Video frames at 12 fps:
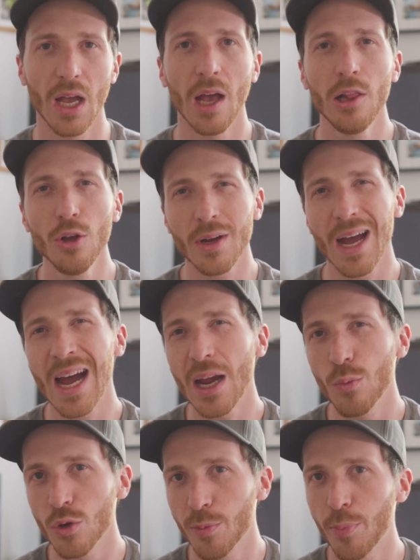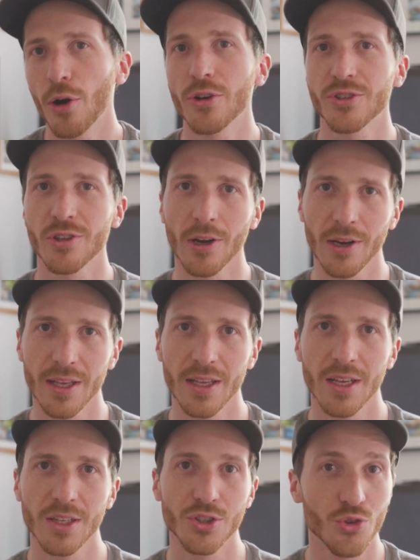A look I would personally
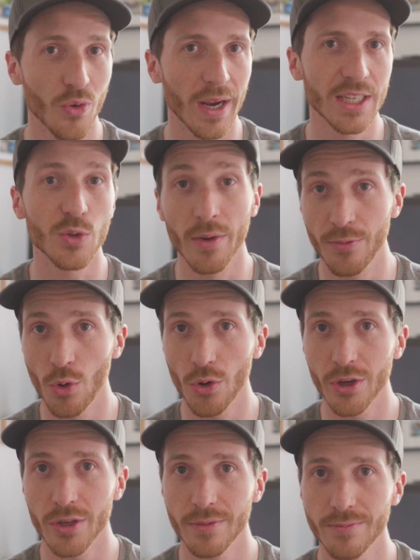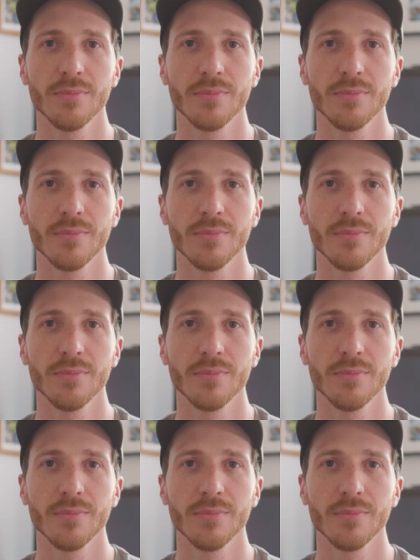try to avoid.